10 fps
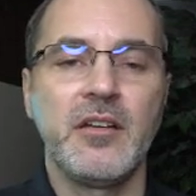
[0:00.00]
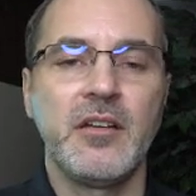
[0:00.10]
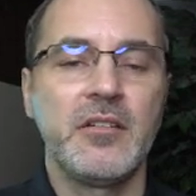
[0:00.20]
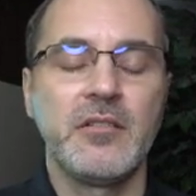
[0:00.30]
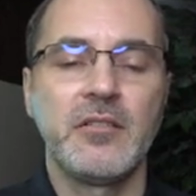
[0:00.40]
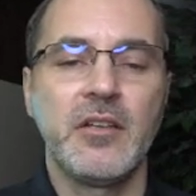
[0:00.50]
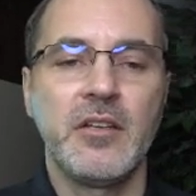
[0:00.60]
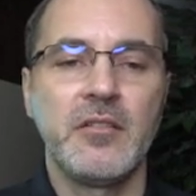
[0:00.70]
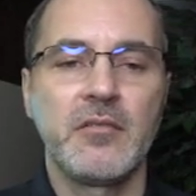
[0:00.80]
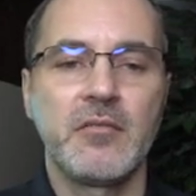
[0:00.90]

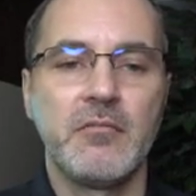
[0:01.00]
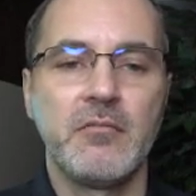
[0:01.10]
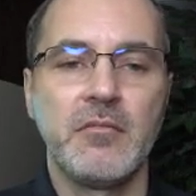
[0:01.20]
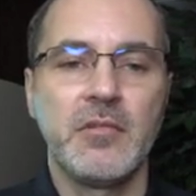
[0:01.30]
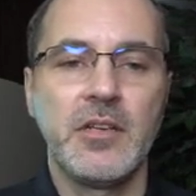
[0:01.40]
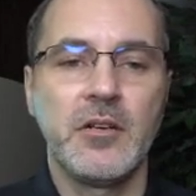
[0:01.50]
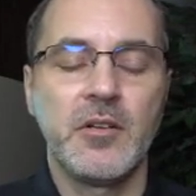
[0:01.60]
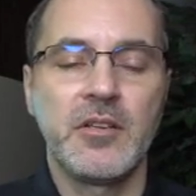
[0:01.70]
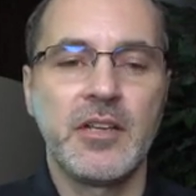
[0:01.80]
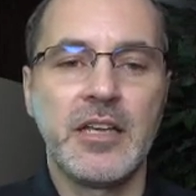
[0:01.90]
And
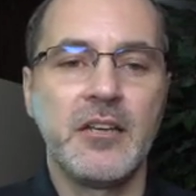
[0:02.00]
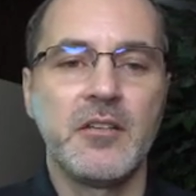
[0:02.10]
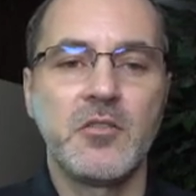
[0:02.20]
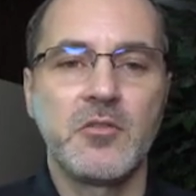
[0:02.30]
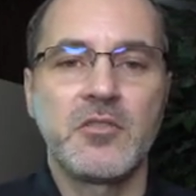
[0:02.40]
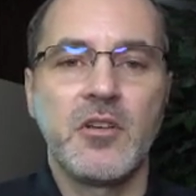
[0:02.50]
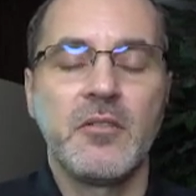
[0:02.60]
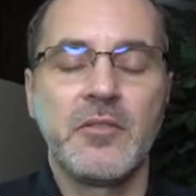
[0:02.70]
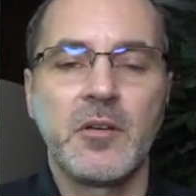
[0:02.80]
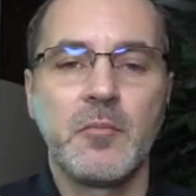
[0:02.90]
again, you're
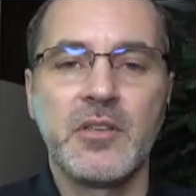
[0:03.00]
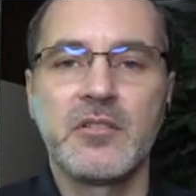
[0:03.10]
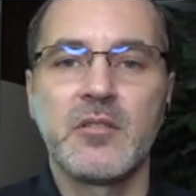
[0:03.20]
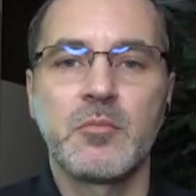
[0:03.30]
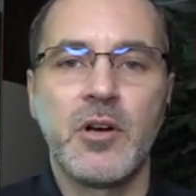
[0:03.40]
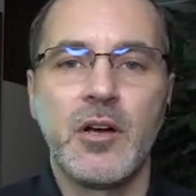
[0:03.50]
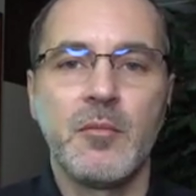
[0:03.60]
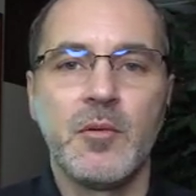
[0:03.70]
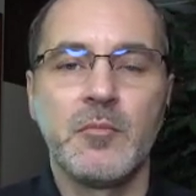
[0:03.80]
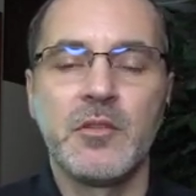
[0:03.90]
solving a business
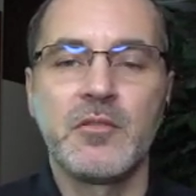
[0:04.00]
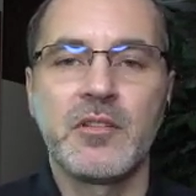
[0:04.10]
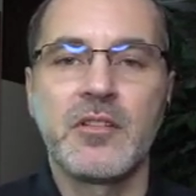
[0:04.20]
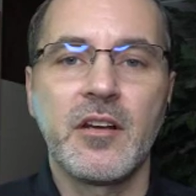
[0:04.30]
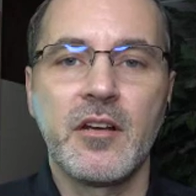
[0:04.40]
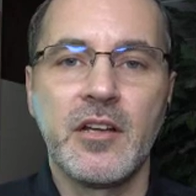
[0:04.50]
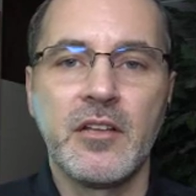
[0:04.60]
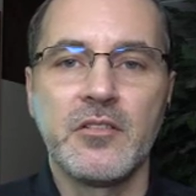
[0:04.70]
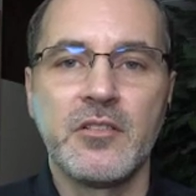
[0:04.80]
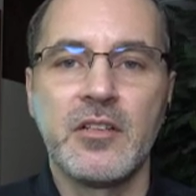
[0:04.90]
problem using
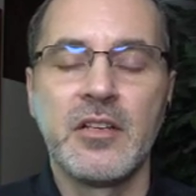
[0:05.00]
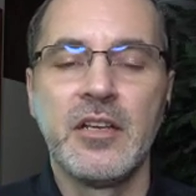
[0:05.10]
technology,